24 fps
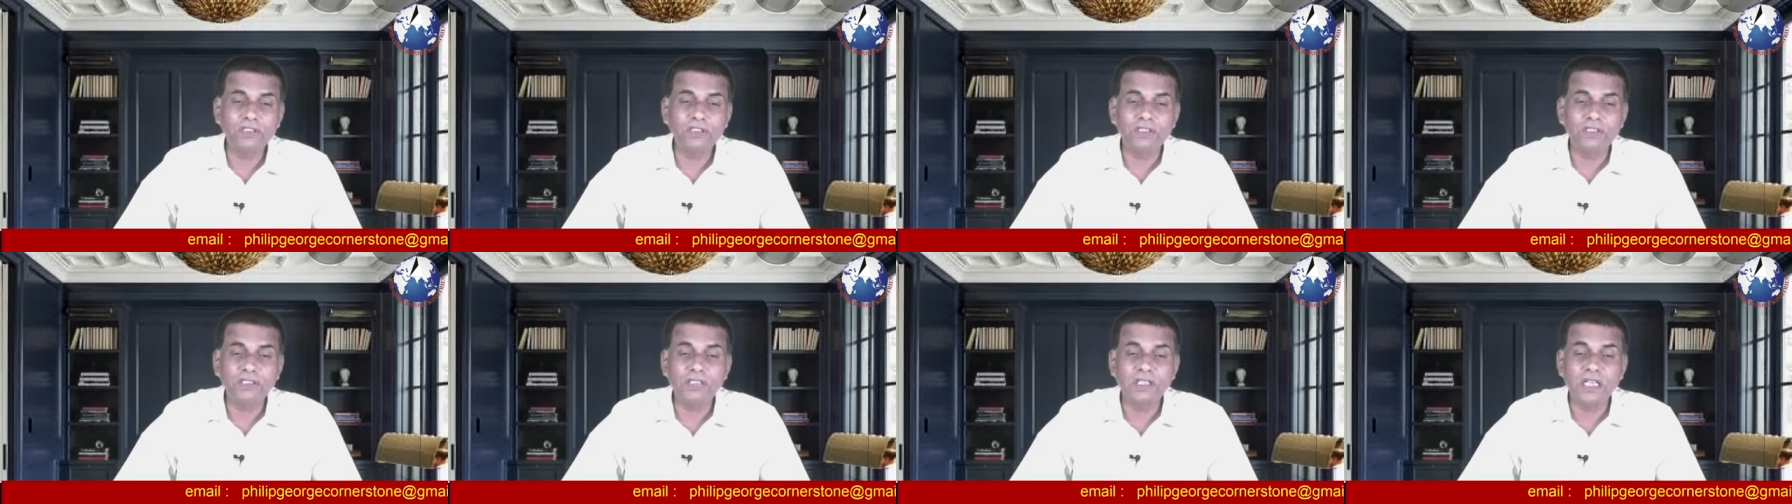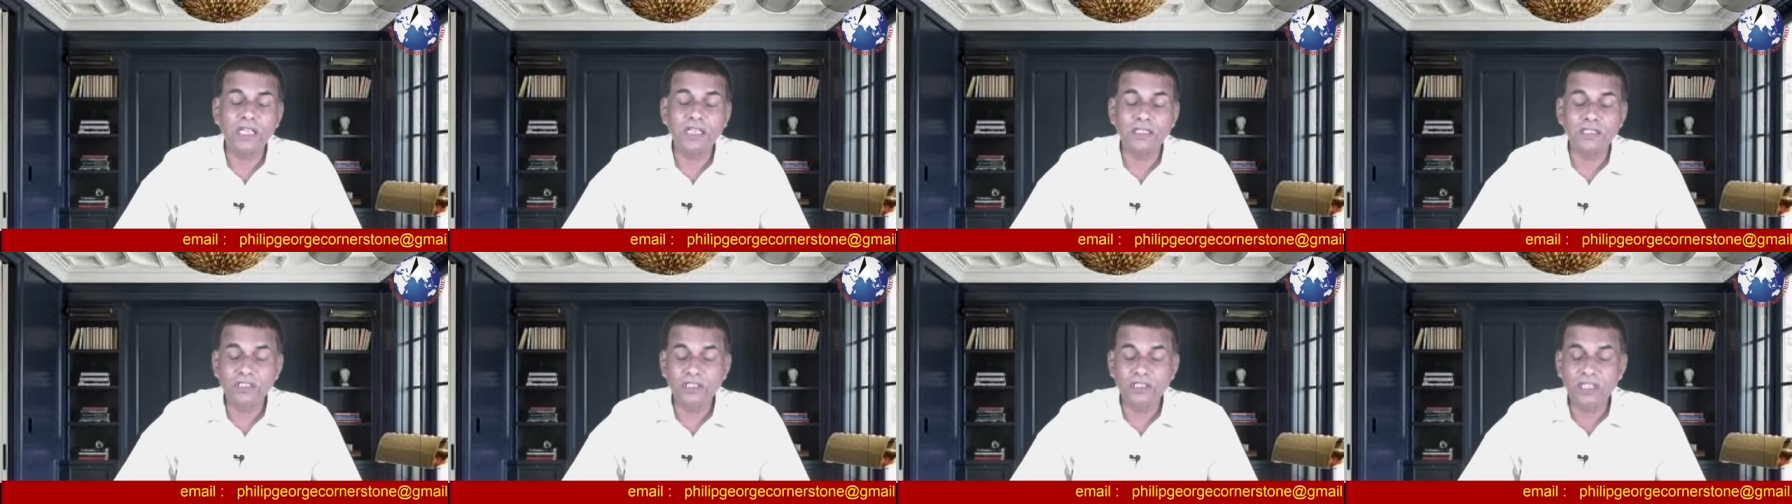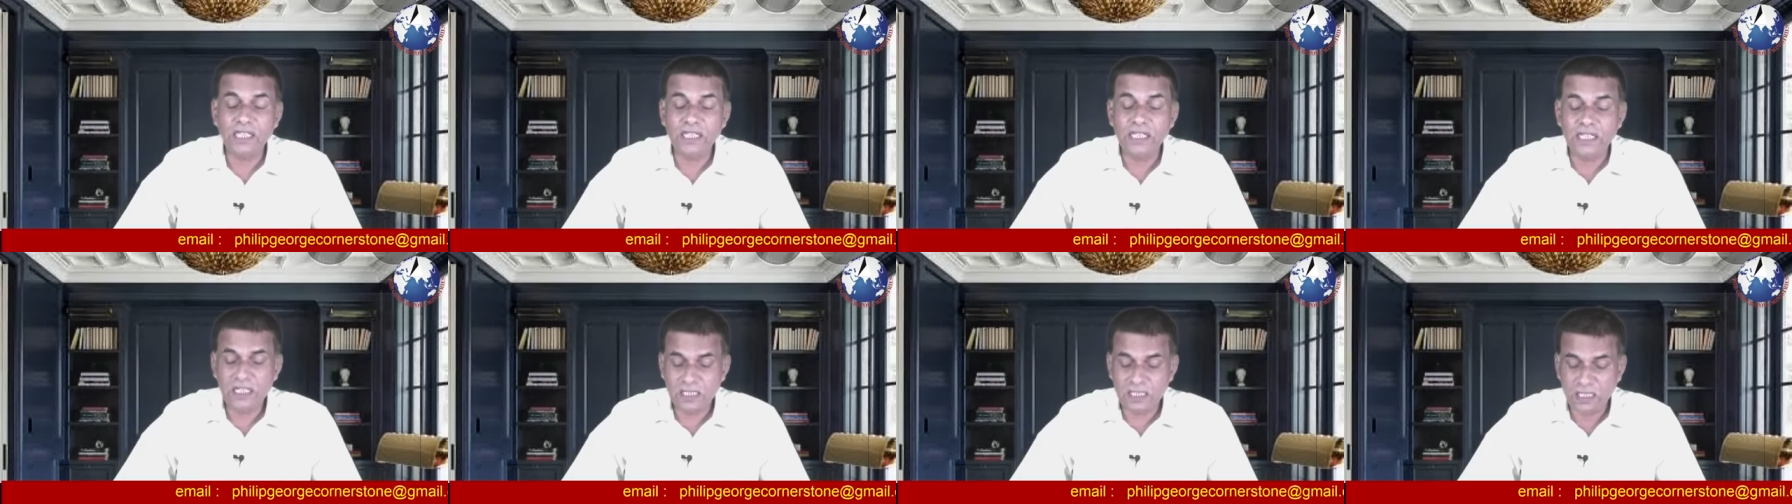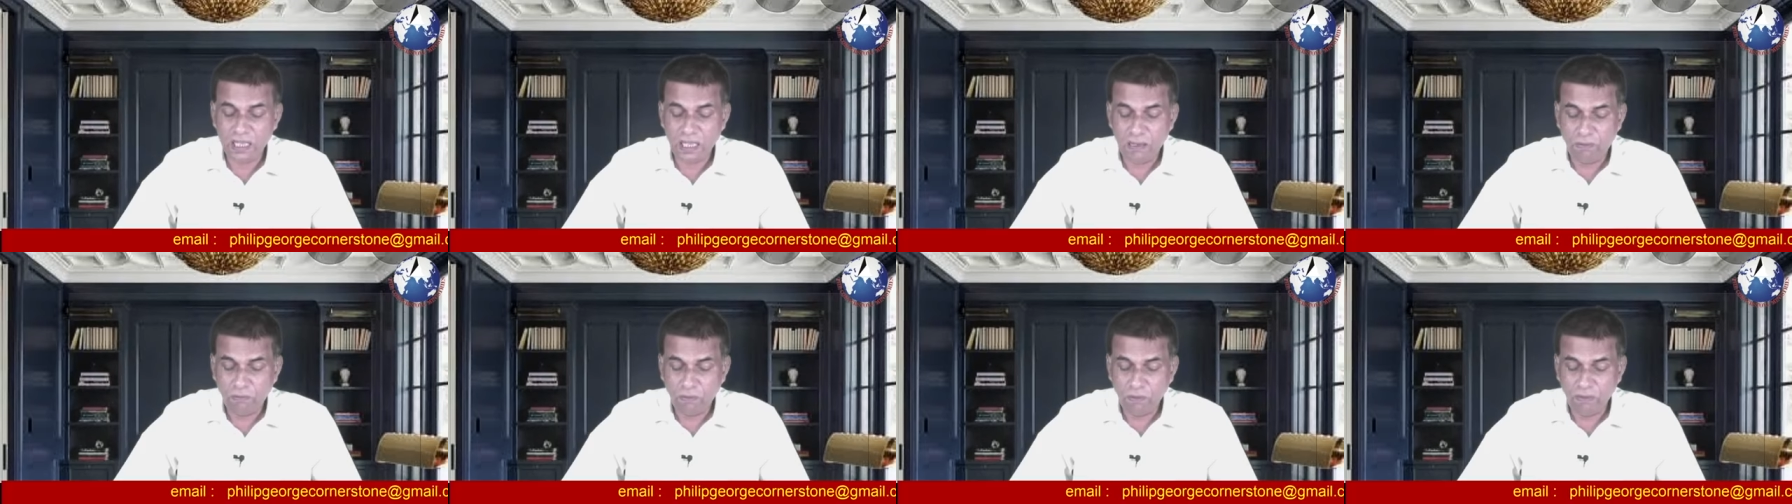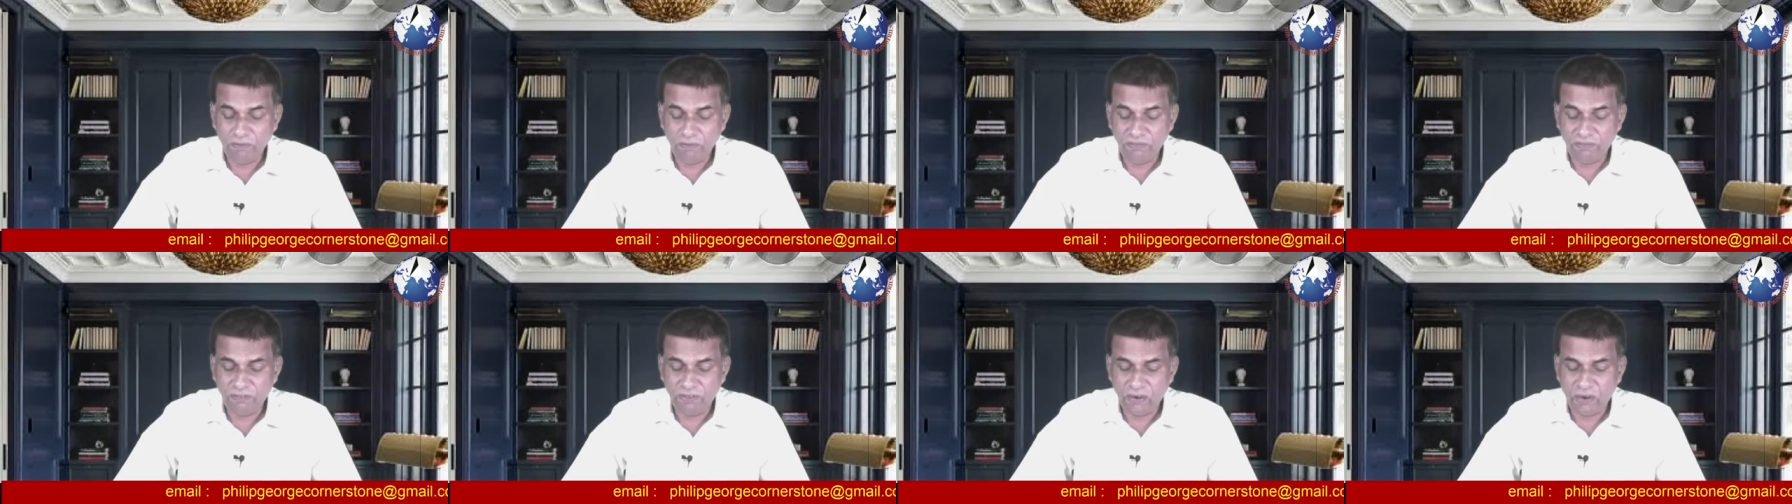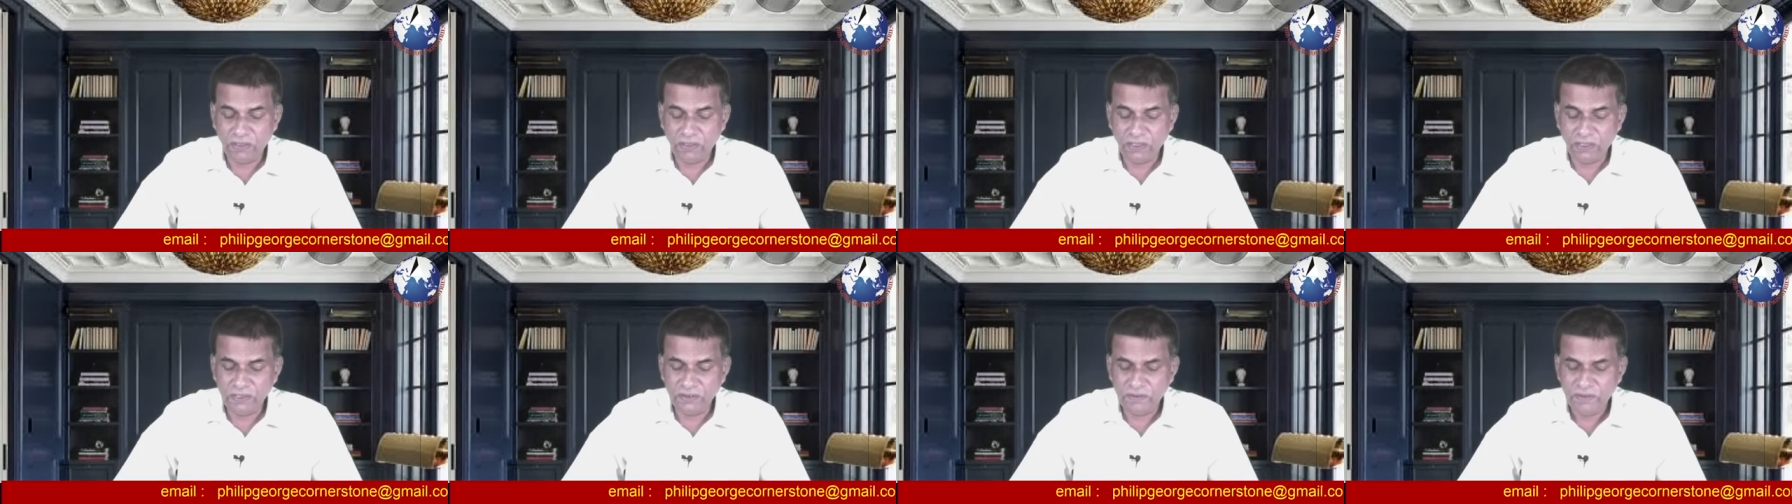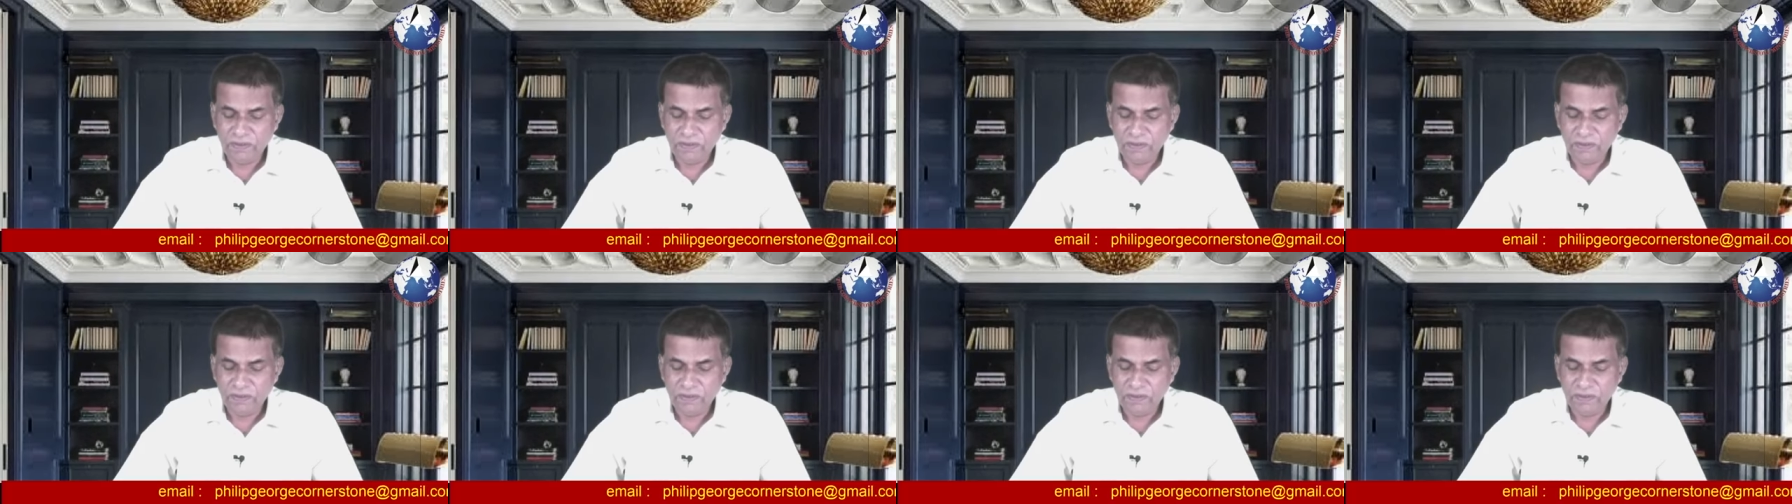sister Jelisa Woolford